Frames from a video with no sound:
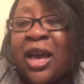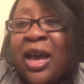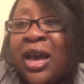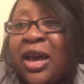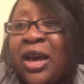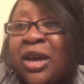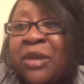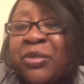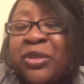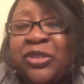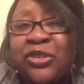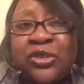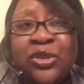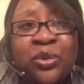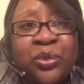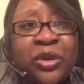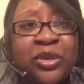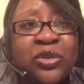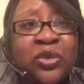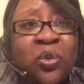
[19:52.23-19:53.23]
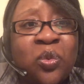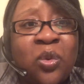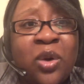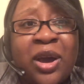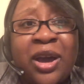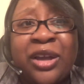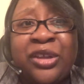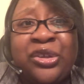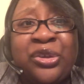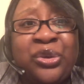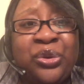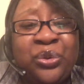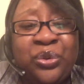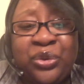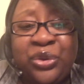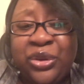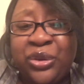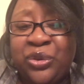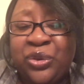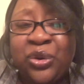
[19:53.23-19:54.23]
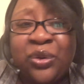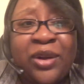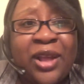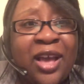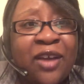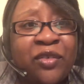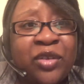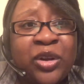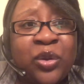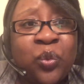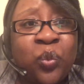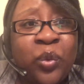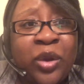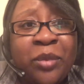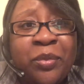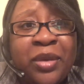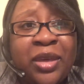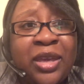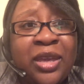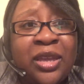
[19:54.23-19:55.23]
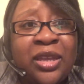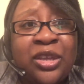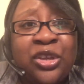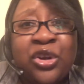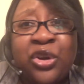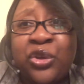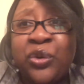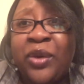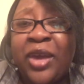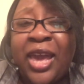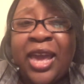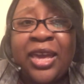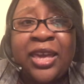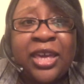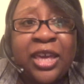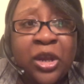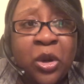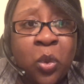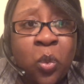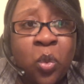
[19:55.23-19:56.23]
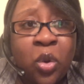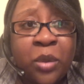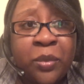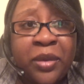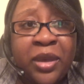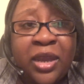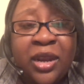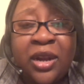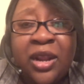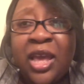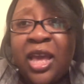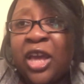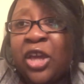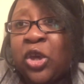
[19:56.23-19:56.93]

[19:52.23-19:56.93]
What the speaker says: this is the reason why you don't have any women, you know, you can't get a woman,